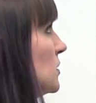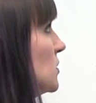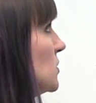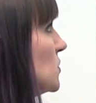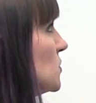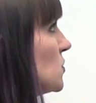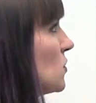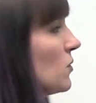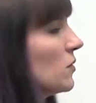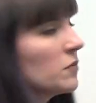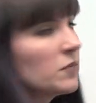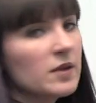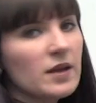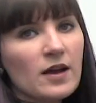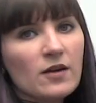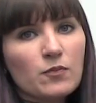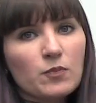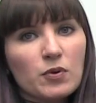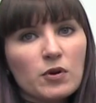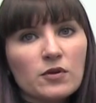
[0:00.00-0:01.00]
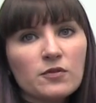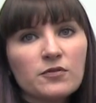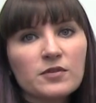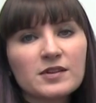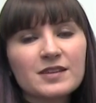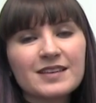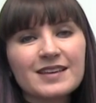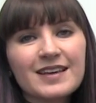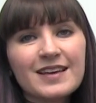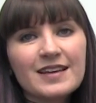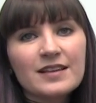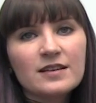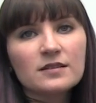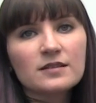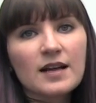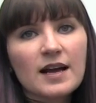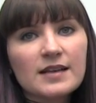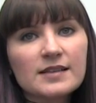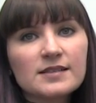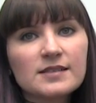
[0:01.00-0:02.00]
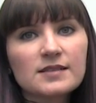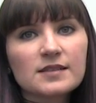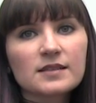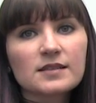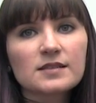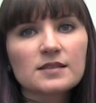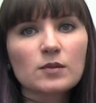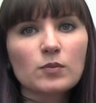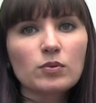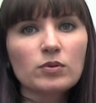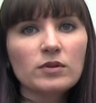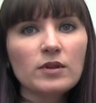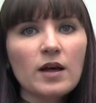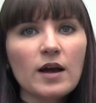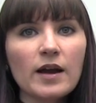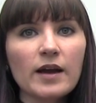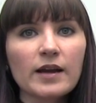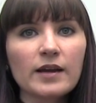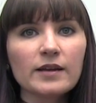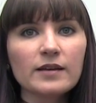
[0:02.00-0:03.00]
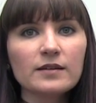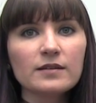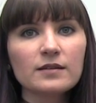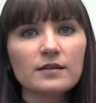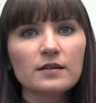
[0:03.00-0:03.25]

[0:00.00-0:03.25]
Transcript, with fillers: So when we have perfectly inelastic supply,